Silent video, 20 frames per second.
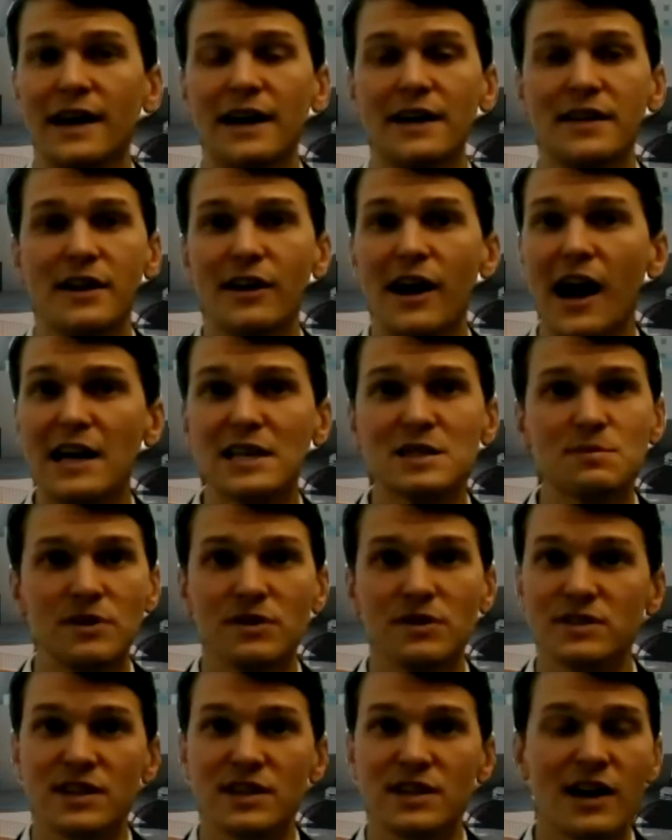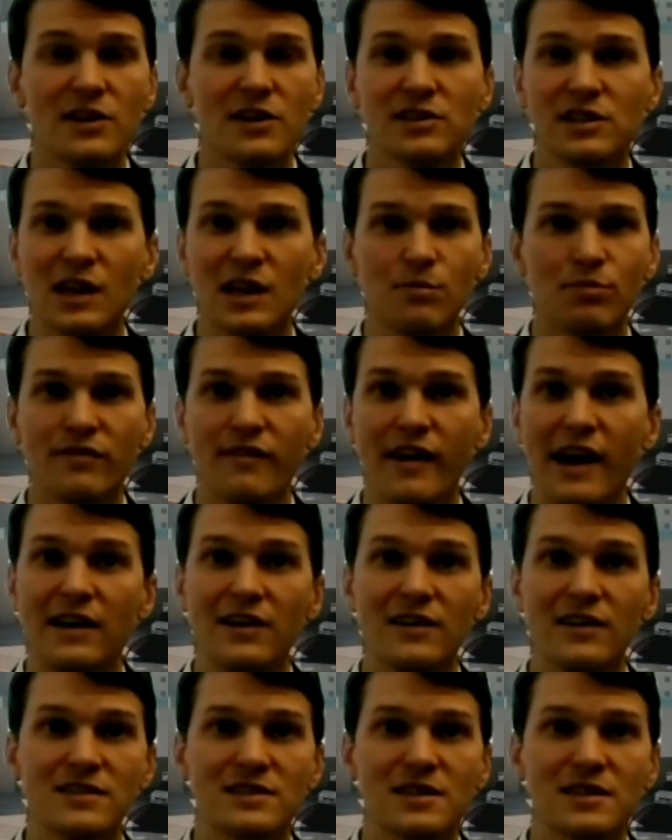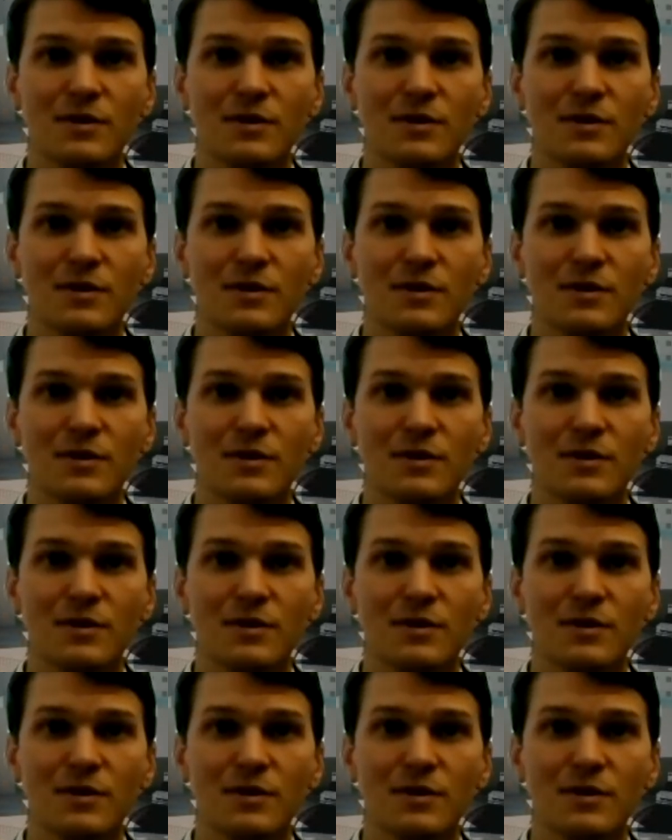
their hospitals, their healthcare providers.